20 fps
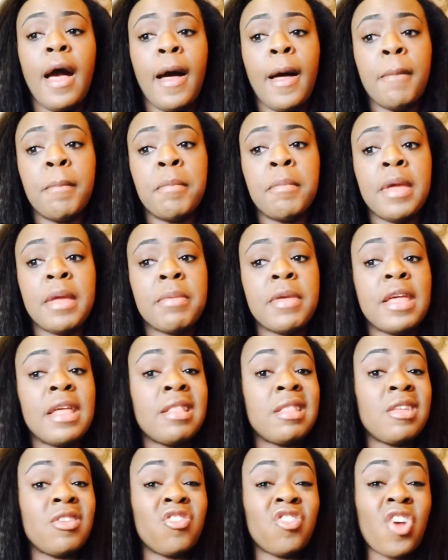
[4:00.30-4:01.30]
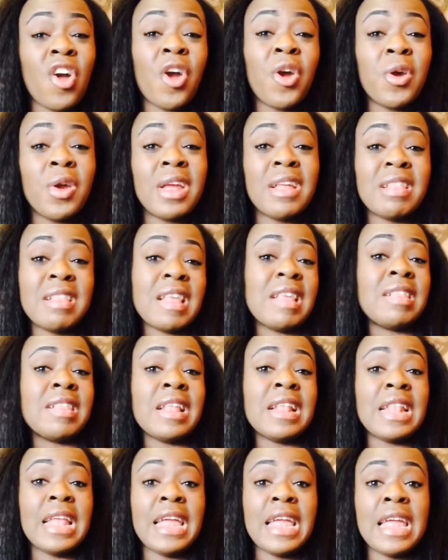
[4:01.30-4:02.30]
Maybe in the chart it says
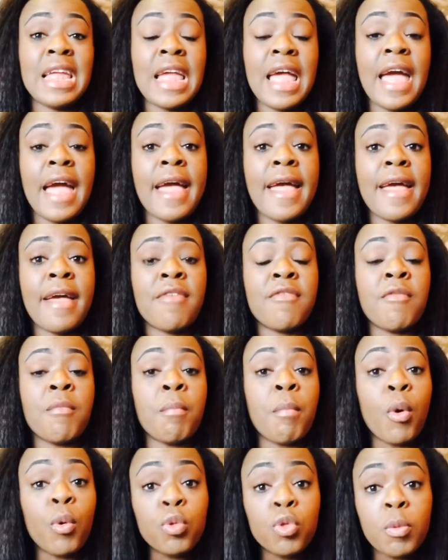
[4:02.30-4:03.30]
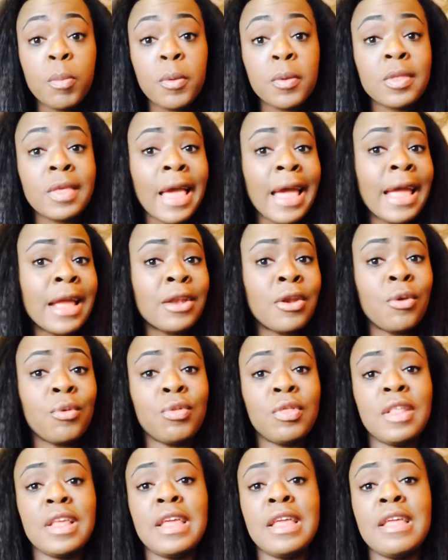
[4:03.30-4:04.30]
that they have multiple
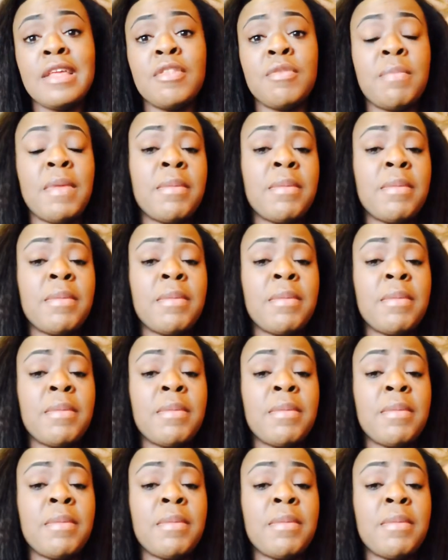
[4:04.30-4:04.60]
diagnoses.